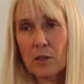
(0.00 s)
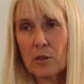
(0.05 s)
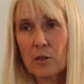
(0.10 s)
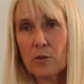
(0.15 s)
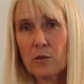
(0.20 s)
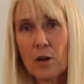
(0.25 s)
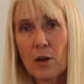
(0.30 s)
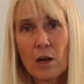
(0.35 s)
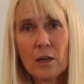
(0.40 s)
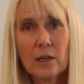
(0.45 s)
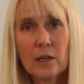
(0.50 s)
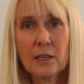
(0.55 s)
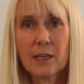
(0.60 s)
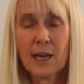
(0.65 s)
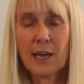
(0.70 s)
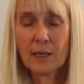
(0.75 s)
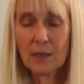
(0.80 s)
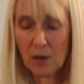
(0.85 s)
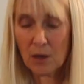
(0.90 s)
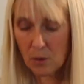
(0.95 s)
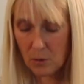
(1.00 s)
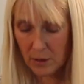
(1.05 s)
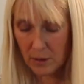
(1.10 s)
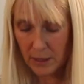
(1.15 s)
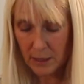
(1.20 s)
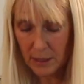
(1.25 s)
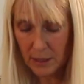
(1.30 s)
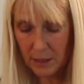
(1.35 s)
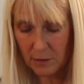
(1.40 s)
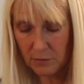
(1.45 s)
you're not going to get
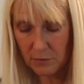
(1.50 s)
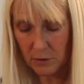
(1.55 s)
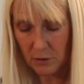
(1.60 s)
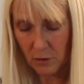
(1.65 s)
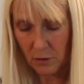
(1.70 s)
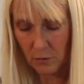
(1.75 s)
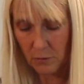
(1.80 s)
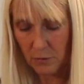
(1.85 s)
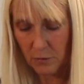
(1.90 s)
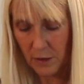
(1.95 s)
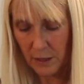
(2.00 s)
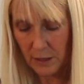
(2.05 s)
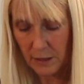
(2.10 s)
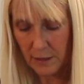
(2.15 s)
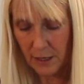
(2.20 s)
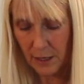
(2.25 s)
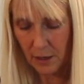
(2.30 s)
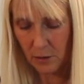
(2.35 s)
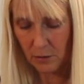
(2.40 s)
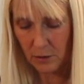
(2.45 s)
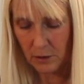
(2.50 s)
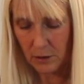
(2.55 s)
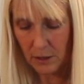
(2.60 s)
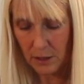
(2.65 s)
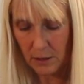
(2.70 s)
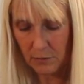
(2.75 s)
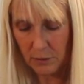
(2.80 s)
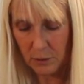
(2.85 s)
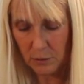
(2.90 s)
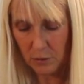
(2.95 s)
going if you
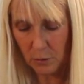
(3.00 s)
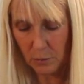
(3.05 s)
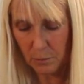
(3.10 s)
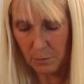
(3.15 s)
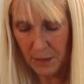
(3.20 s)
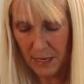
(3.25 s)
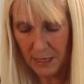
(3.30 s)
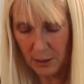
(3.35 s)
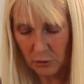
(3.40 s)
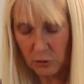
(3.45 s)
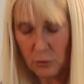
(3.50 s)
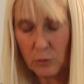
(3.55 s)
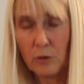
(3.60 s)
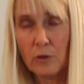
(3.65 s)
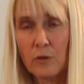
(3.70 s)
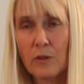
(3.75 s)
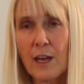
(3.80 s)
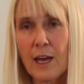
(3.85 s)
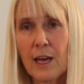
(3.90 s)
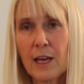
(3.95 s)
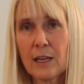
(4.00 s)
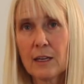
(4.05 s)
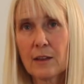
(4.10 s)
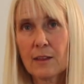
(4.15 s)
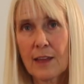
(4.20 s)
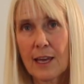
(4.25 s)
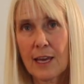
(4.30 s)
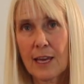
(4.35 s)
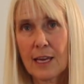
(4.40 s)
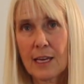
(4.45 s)
don't make sure that
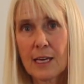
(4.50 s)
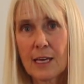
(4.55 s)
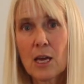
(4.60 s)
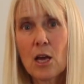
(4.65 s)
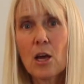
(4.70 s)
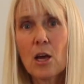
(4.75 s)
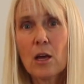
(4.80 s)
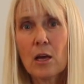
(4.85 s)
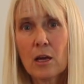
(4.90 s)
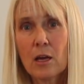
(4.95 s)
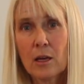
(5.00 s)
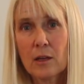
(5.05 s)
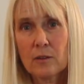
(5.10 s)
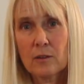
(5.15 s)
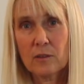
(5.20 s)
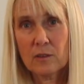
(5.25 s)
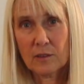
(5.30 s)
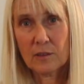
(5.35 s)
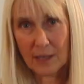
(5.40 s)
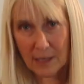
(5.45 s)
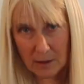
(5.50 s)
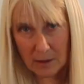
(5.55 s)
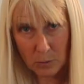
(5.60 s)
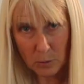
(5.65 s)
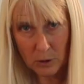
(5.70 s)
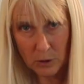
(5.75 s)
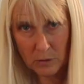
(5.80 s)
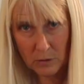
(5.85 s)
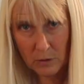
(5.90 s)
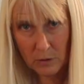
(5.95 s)
they say the
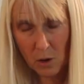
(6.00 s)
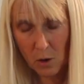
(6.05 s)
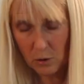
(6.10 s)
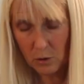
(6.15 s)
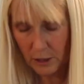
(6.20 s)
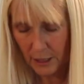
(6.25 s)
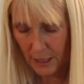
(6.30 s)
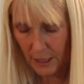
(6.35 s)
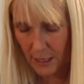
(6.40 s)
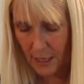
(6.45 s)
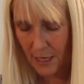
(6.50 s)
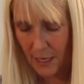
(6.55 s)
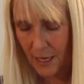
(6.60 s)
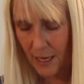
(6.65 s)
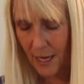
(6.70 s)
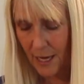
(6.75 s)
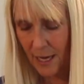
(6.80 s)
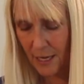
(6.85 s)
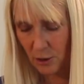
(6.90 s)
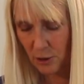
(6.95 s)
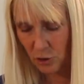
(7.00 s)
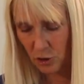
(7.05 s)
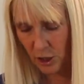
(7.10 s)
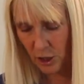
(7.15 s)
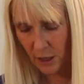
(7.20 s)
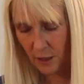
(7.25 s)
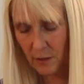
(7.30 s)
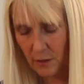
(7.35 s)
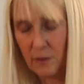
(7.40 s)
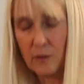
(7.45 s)
word slowly and
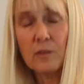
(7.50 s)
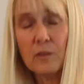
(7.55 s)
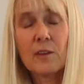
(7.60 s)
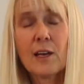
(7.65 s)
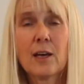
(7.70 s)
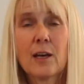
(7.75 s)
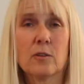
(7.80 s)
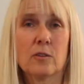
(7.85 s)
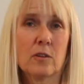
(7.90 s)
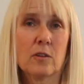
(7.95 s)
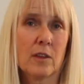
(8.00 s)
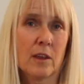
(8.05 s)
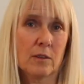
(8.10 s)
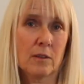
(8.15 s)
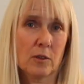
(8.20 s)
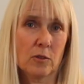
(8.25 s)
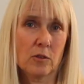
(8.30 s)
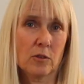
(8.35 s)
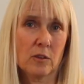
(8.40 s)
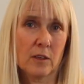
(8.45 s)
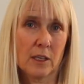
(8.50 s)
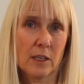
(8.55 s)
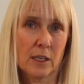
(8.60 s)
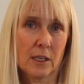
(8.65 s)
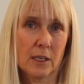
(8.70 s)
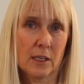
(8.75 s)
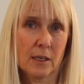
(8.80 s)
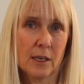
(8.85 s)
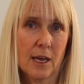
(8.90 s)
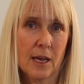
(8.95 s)
check the sounds that they're
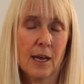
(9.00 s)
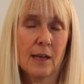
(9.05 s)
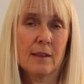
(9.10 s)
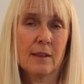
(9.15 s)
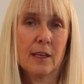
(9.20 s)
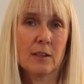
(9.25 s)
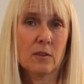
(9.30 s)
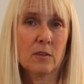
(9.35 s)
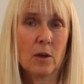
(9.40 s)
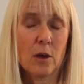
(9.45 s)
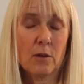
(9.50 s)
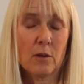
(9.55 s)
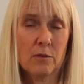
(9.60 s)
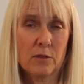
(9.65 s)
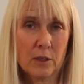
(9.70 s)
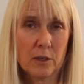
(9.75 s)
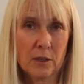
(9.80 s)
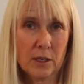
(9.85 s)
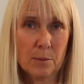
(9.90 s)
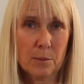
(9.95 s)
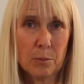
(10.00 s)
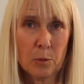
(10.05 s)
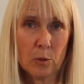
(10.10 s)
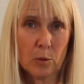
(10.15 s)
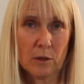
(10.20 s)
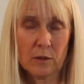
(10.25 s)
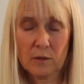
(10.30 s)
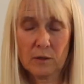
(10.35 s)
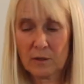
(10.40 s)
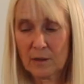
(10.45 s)
seeing. That's a very
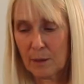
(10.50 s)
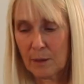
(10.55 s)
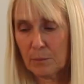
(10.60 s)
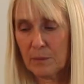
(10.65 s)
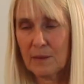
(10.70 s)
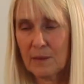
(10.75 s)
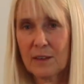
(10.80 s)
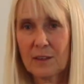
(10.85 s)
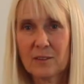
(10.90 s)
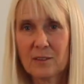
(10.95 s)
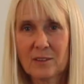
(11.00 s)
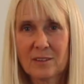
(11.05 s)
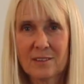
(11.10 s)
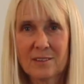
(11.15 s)
important step in this.